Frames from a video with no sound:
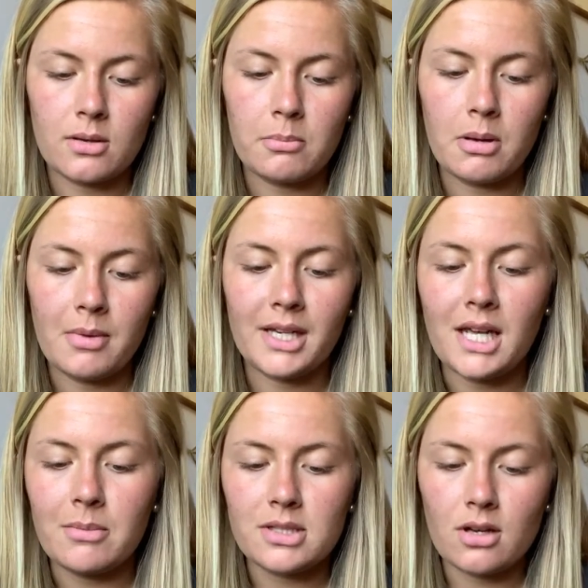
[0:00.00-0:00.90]
But my
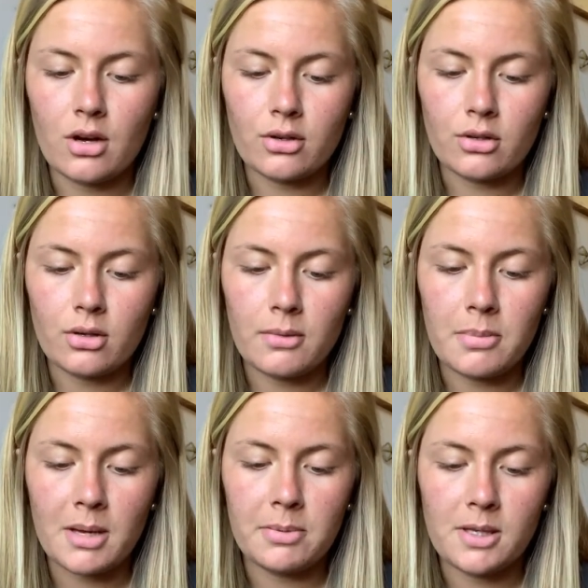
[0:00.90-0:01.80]
name is honored
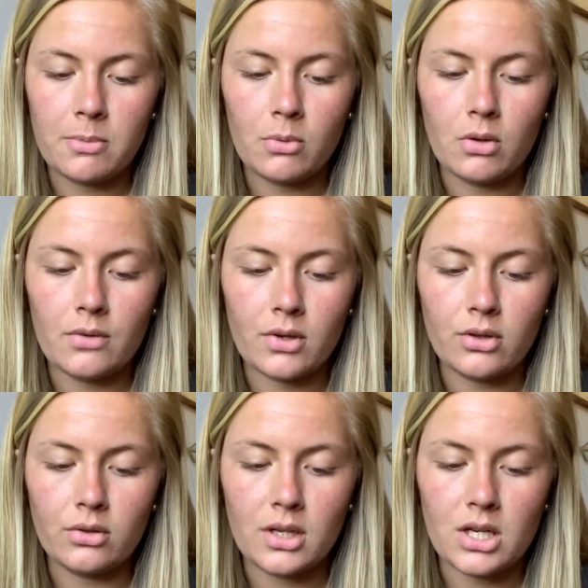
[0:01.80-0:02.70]
by people of
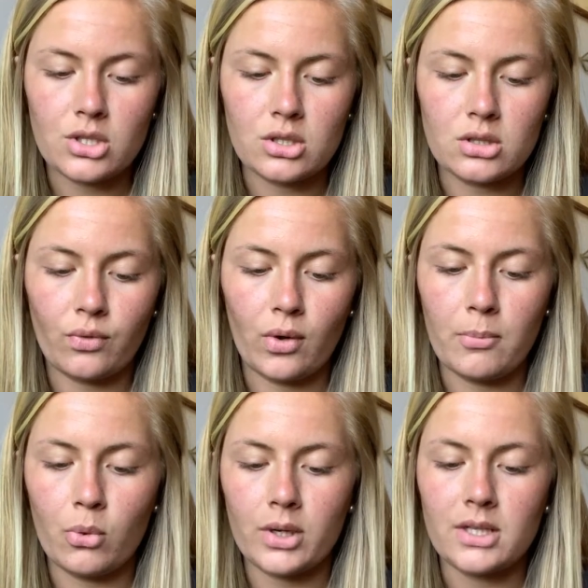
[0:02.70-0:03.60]
other nations from
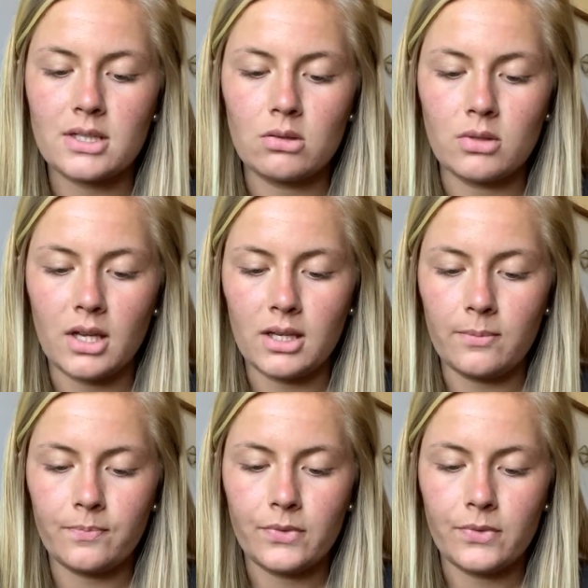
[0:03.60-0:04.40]
morning till night.